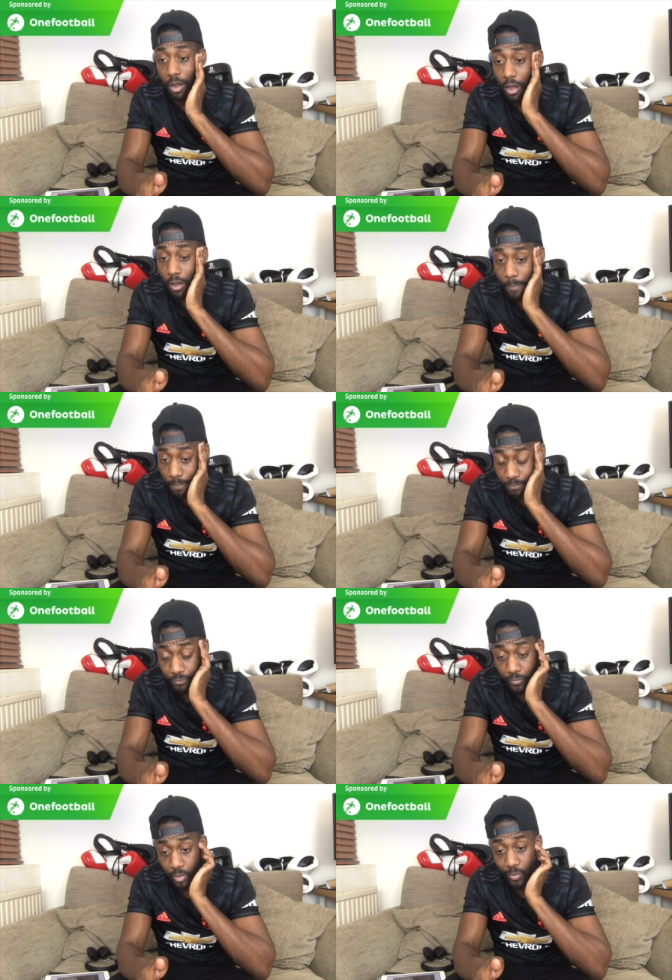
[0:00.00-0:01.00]
Um,
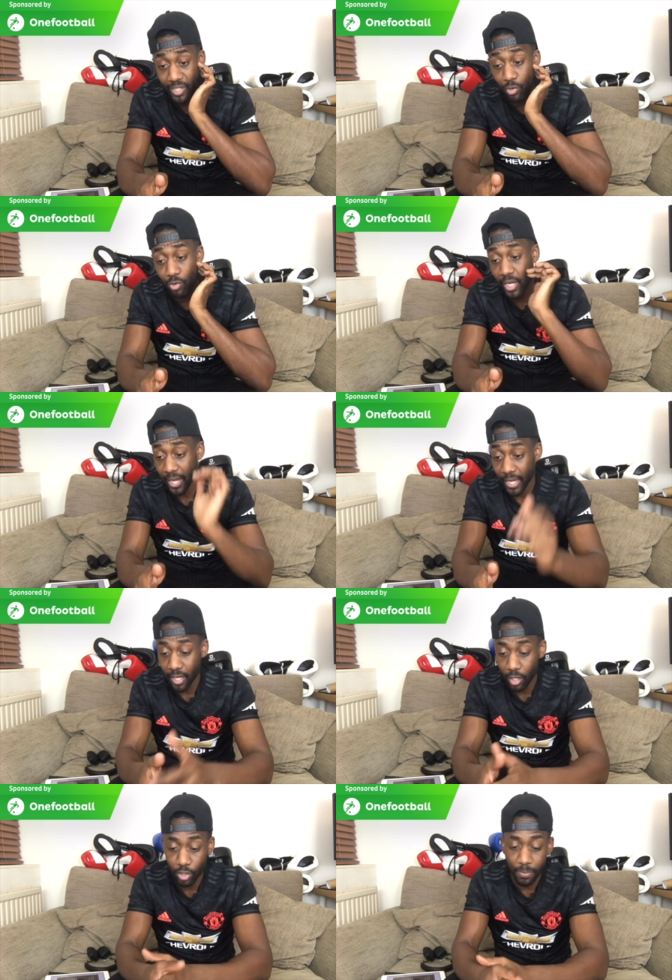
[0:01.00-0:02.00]
when you look at it,
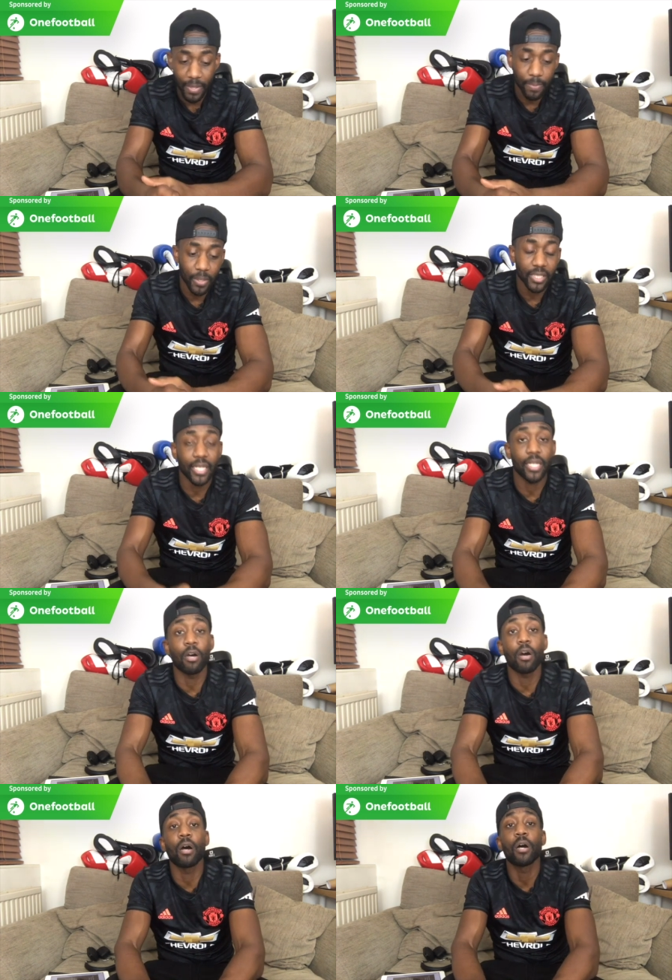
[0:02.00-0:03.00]
loads of people are saying, "Ah,
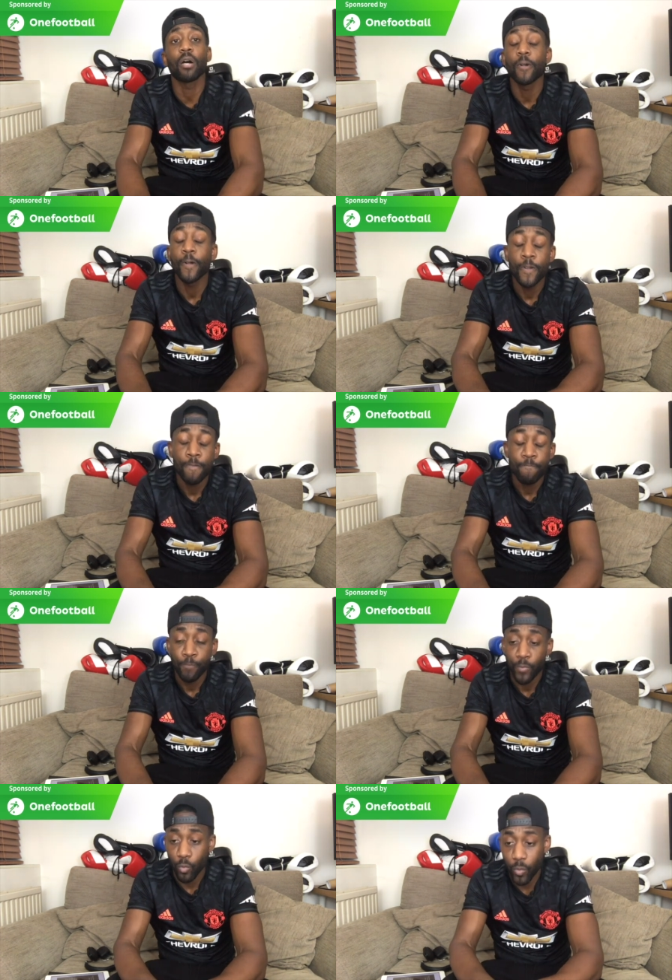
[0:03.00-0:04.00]
oh,
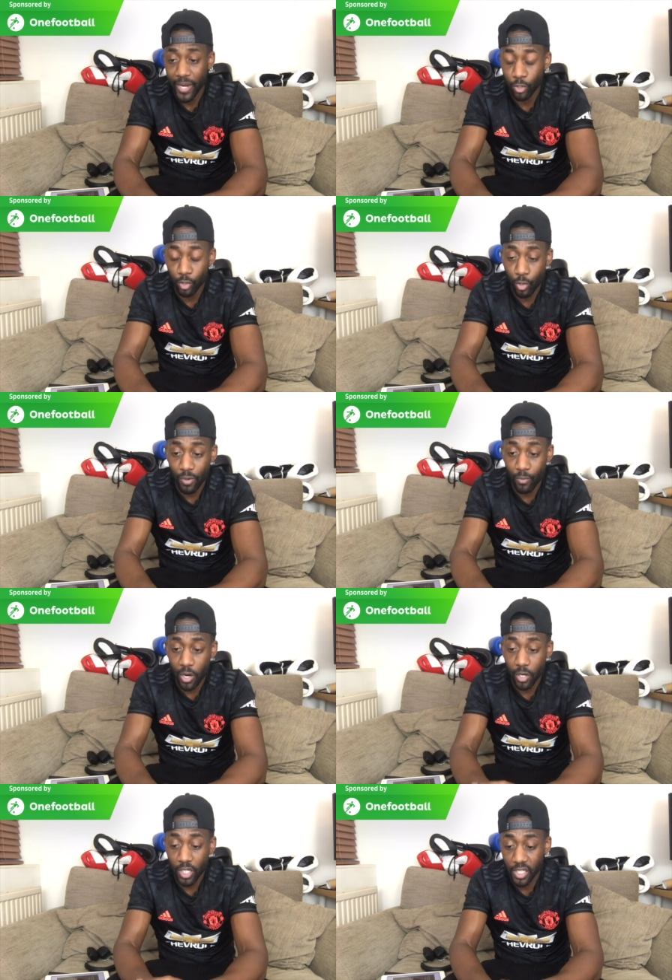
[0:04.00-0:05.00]
we're not doing well
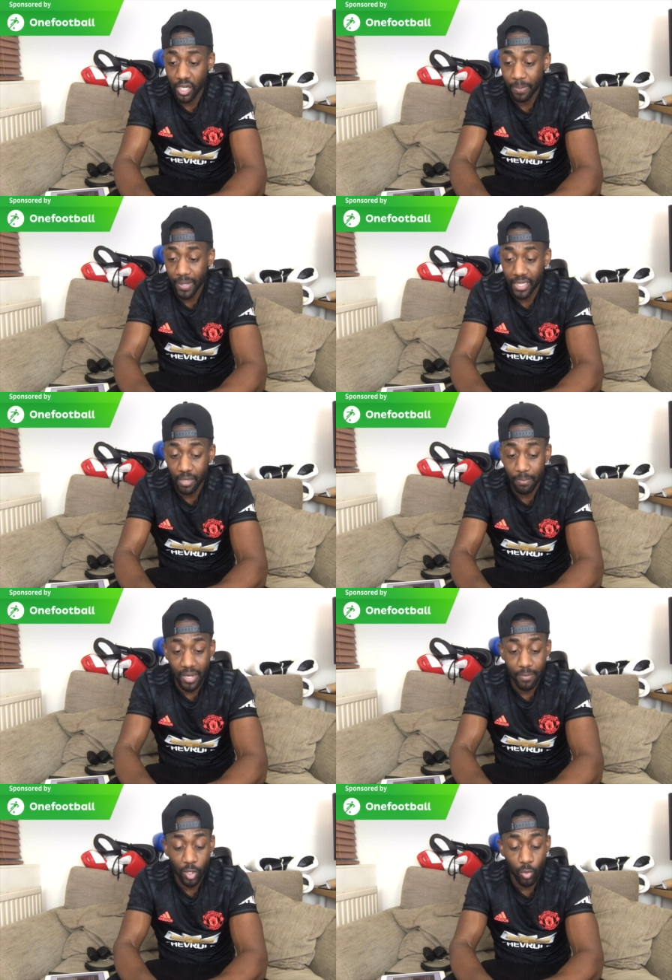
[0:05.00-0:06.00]
because of the players," and
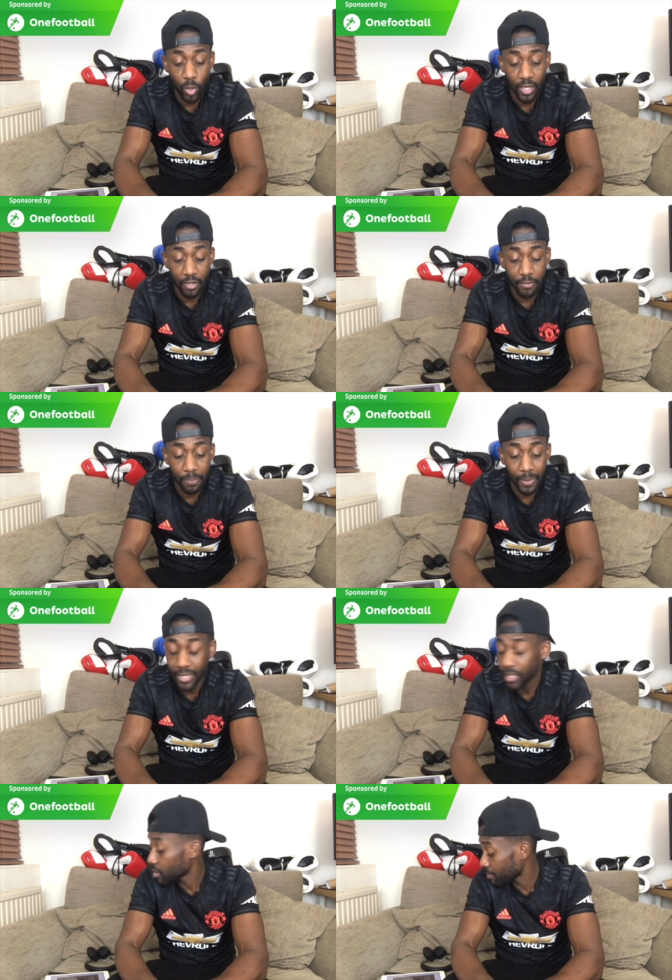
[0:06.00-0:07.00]
blaming the quality of the
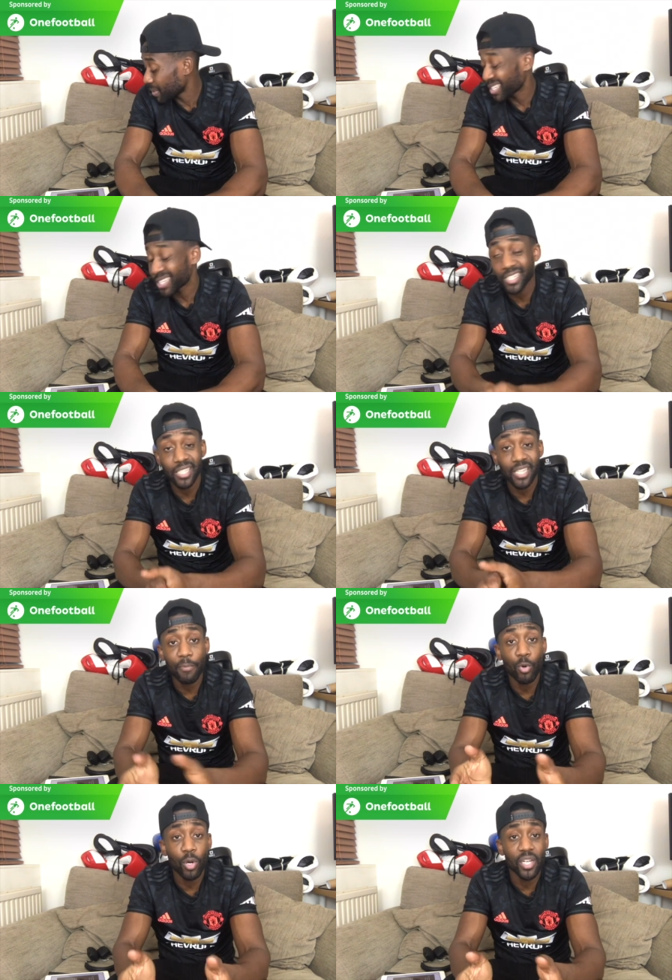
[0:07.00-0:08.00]
players. But this is the same
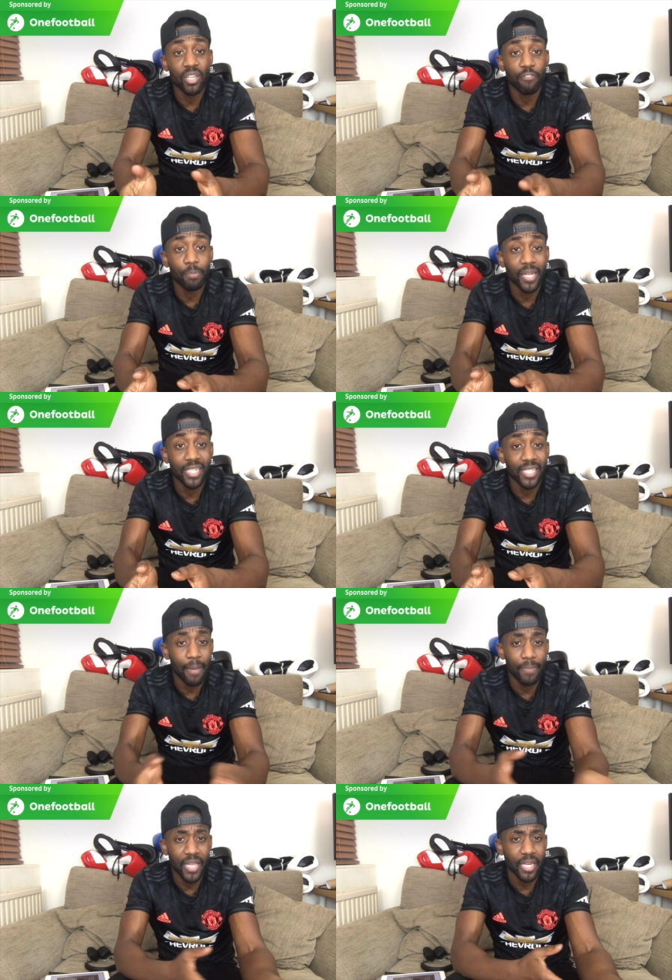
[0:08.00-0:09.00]
quality of players that are
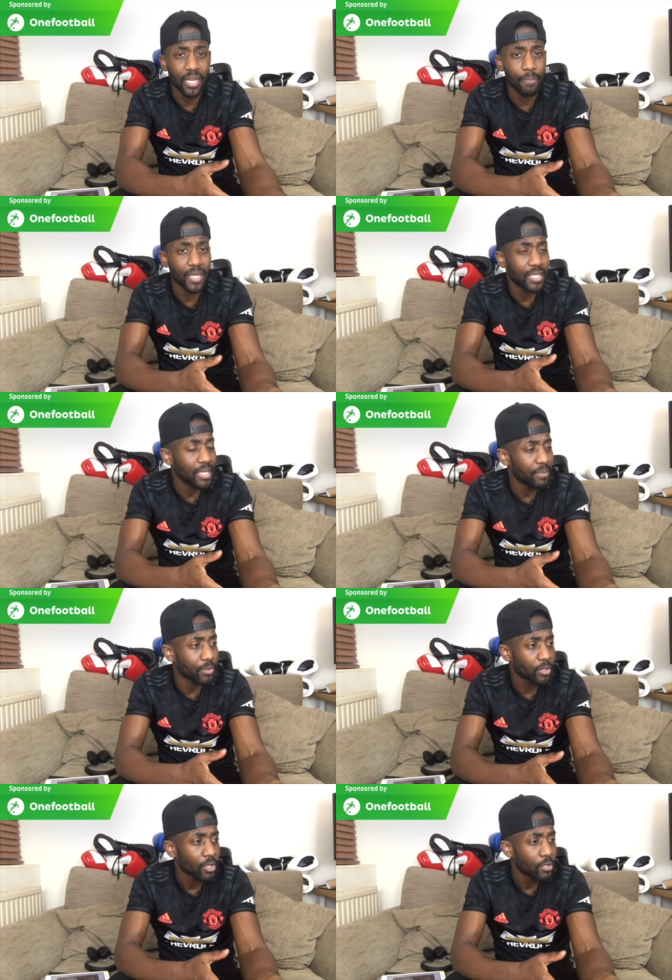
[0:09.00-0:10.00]
beating the big
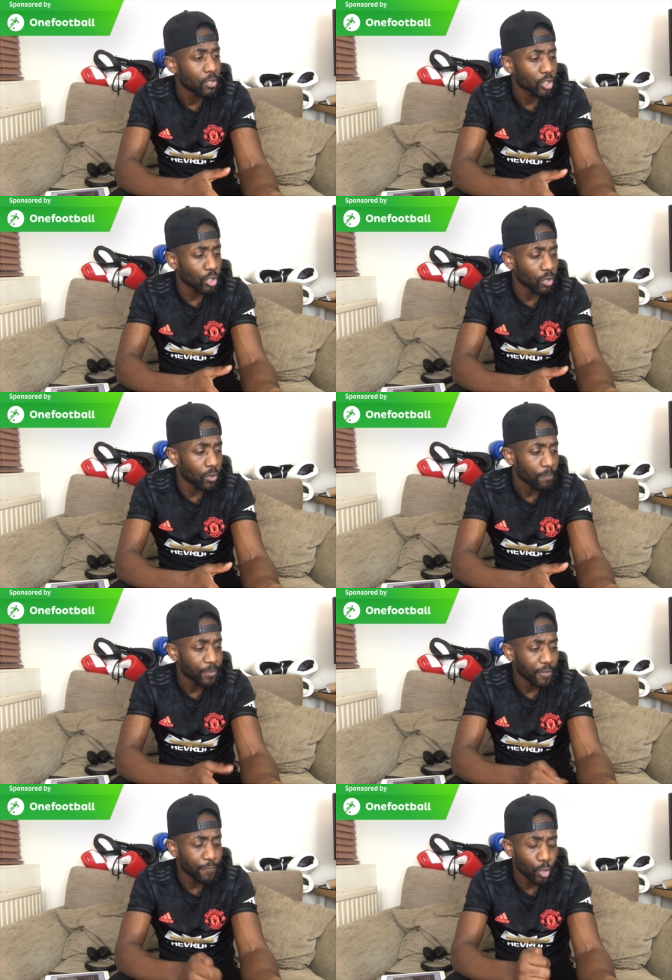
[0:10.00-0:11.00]
teams. So
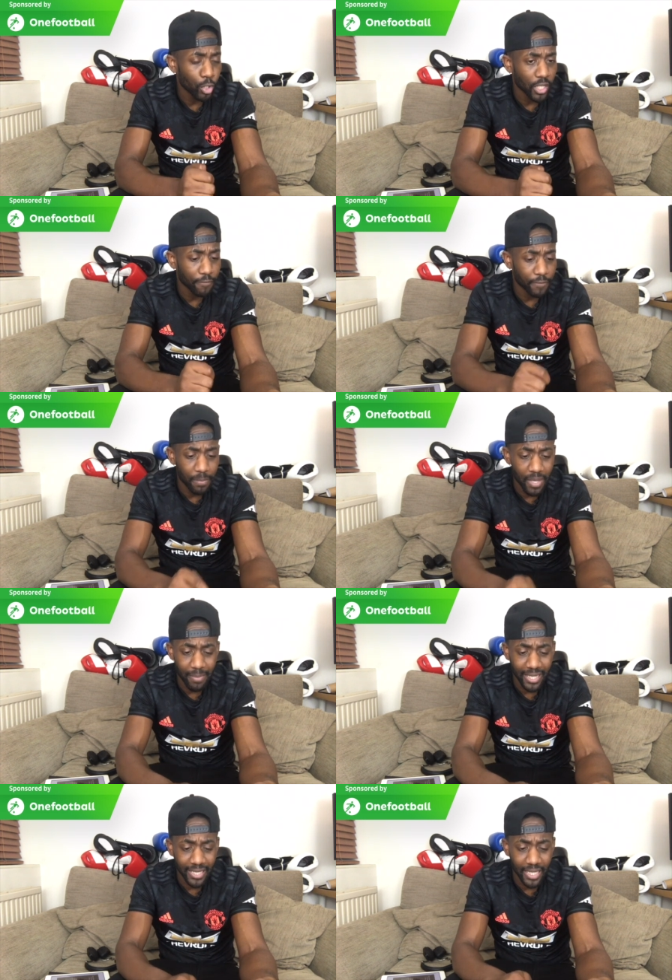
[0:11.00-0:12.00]
if you're good enough to beat
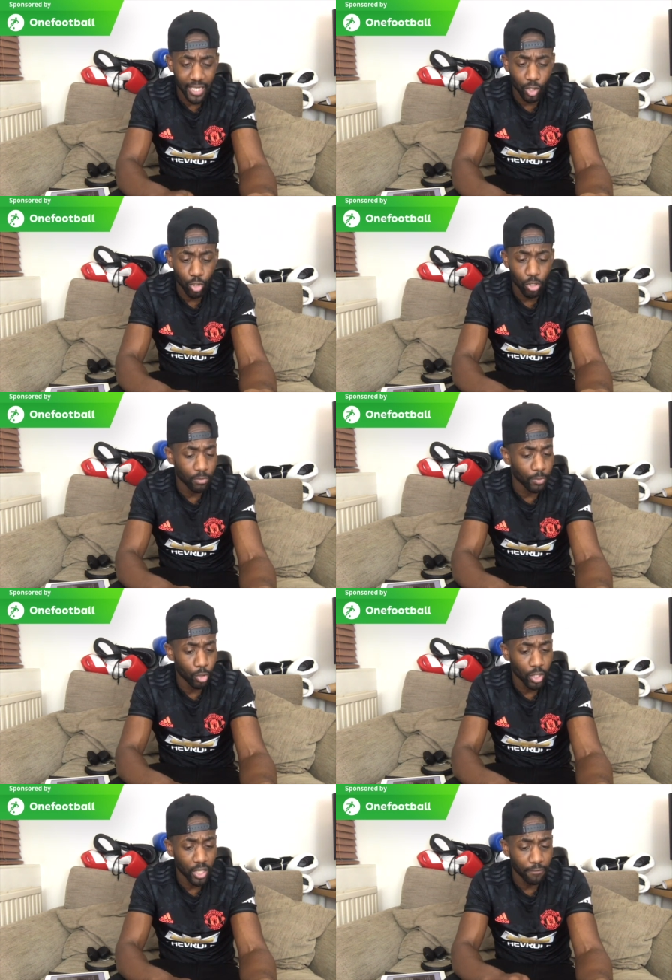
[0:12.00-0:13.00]
Man City and Tottenham, you're
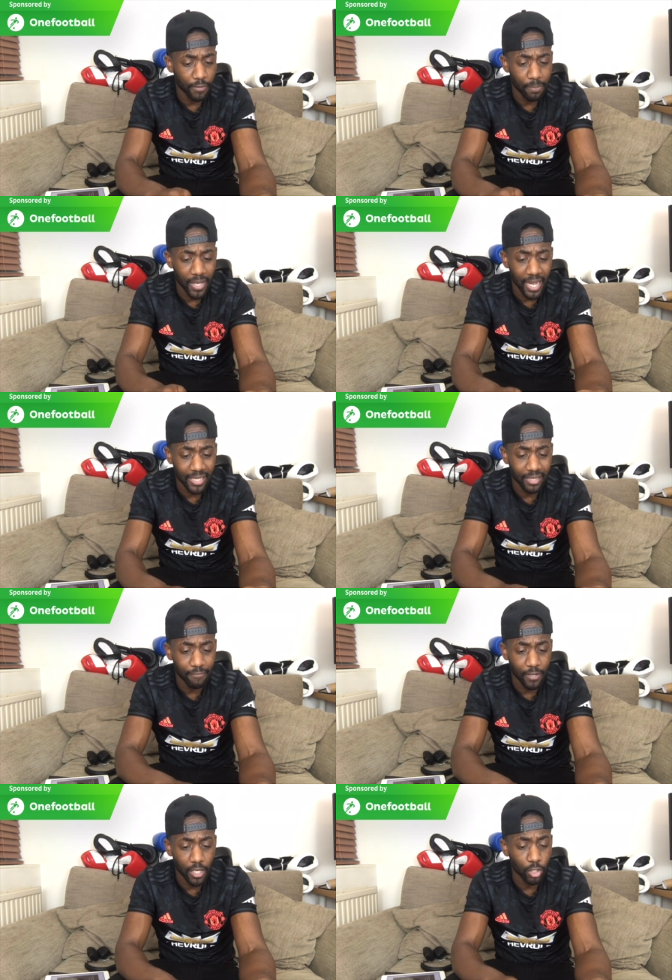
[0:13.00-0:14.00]
good enough to beat Aston
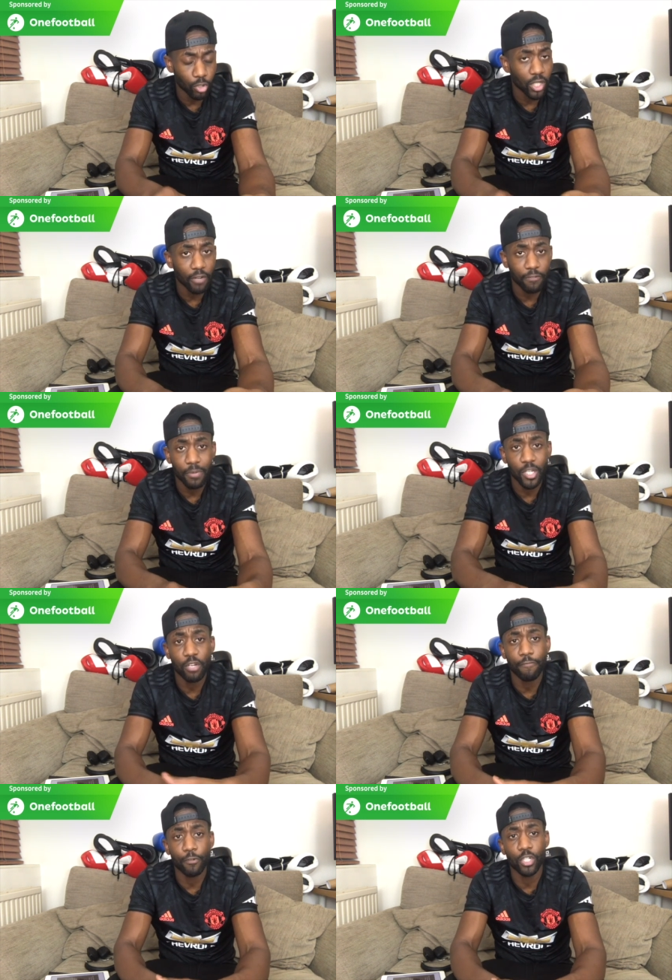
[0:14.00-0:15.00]
Villa, you're good enough to beat
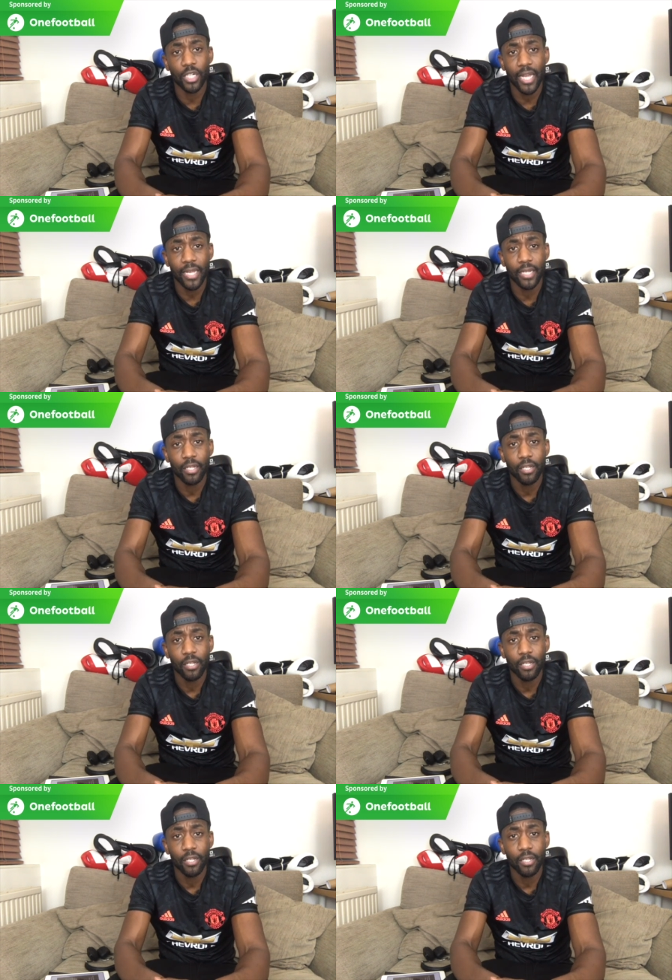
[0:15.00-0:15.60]
Sheffield United.